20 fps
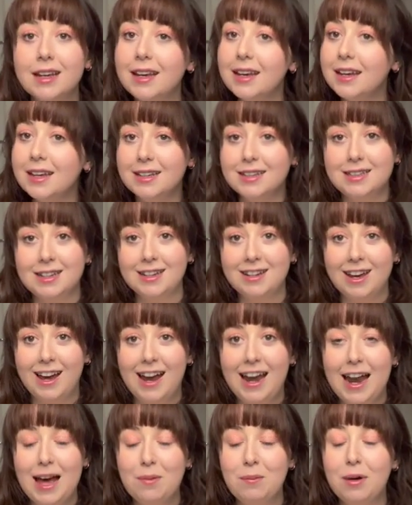It's a
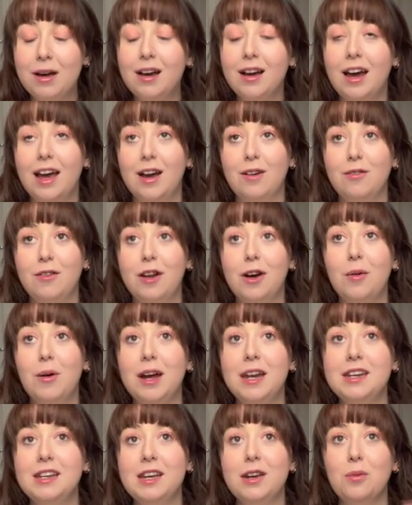dilemma. I have no
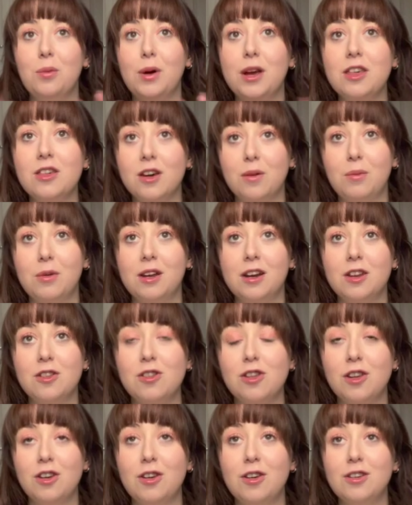idea which I'm going to
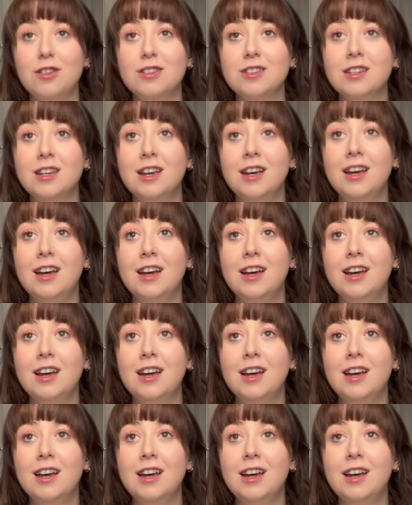choose.